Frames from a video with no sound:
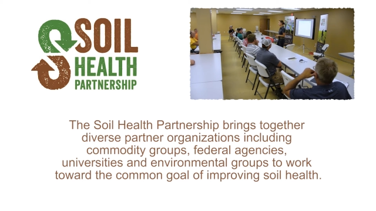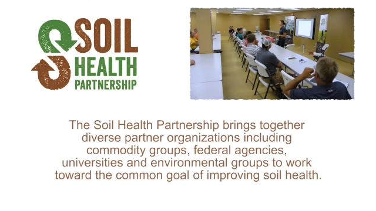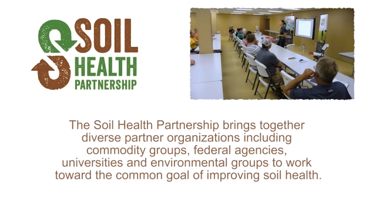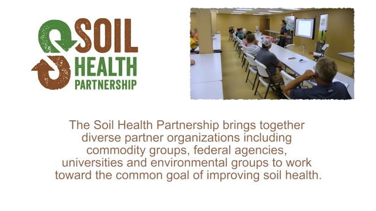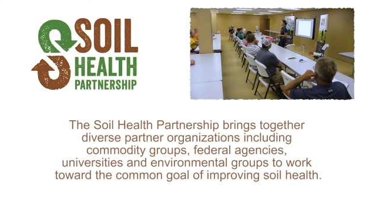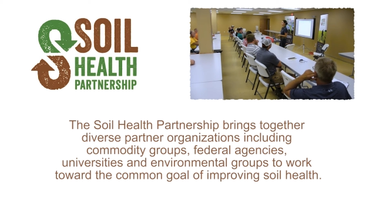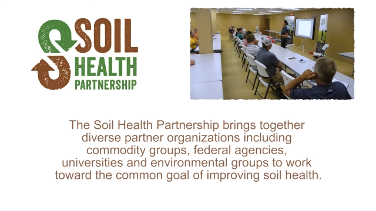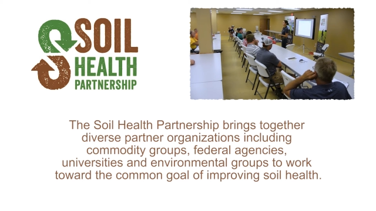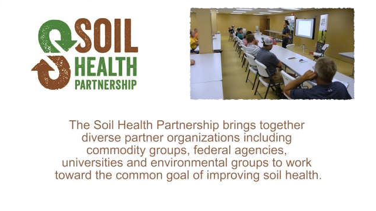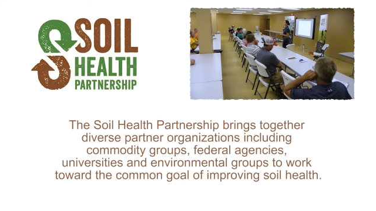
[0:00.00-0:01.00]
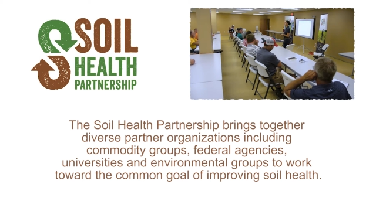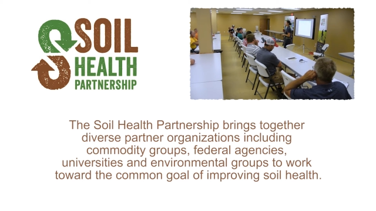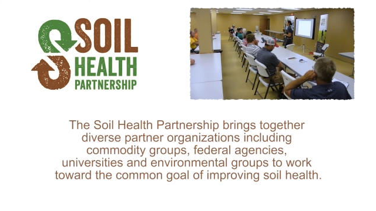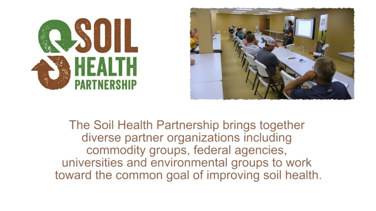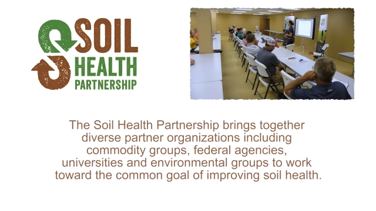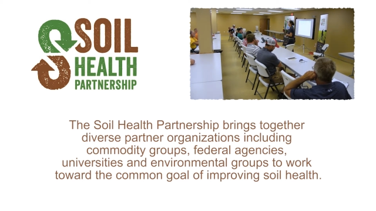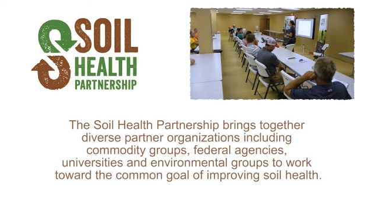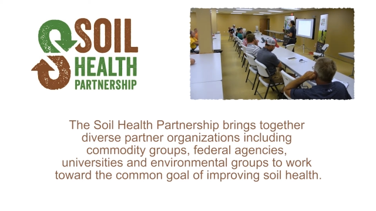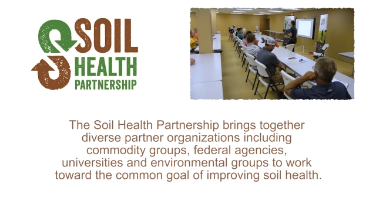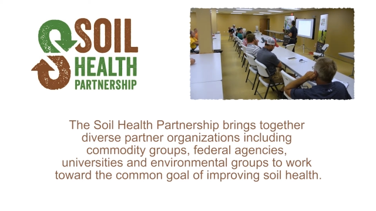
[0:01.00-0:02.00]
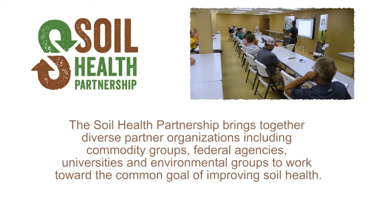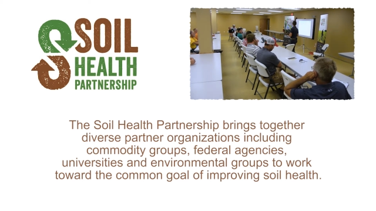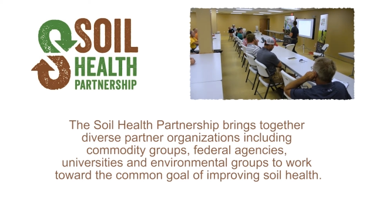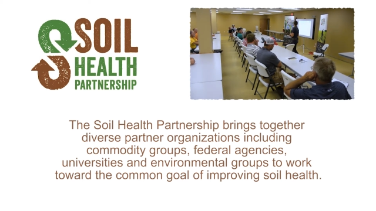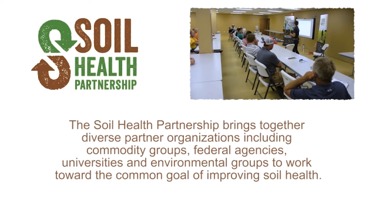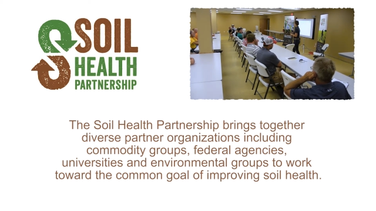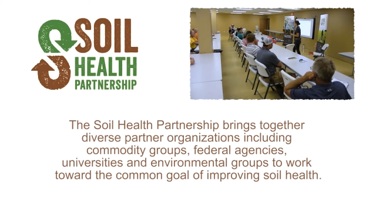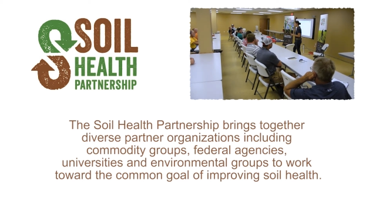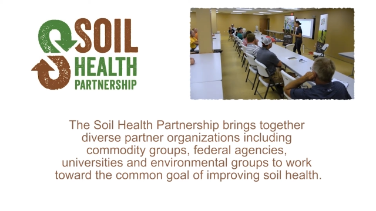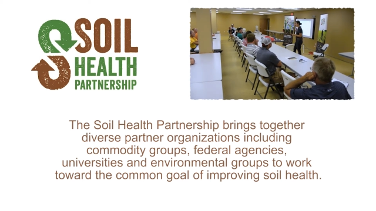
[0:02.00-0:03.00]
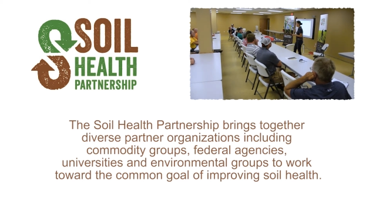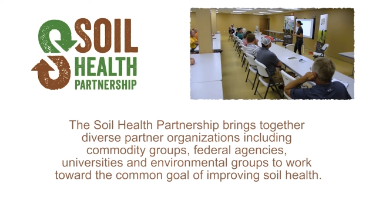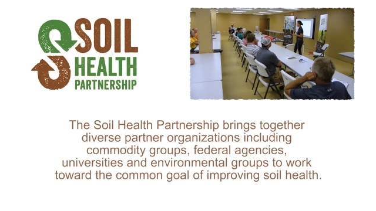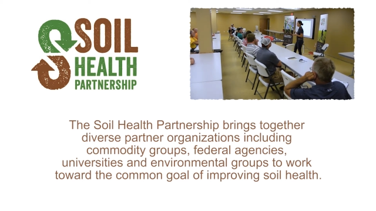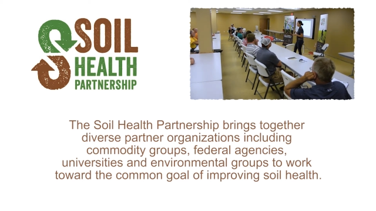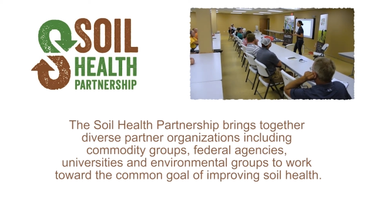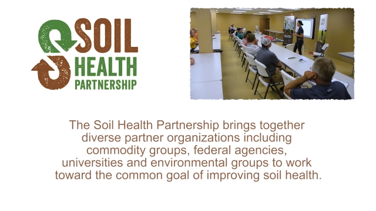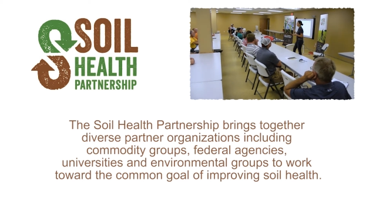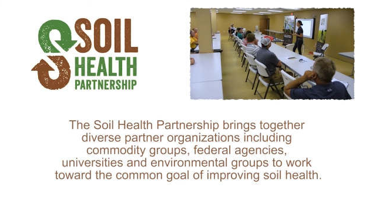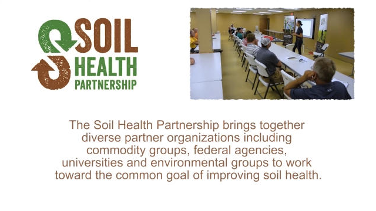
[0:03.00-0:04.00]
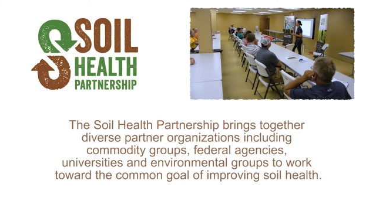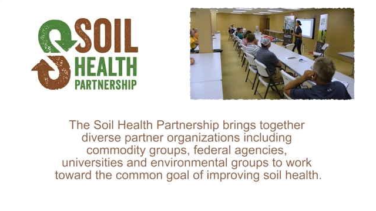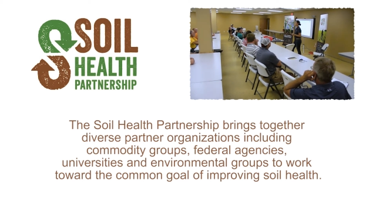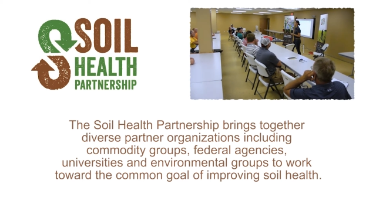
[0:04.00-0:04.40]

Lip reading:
(no speaker visible)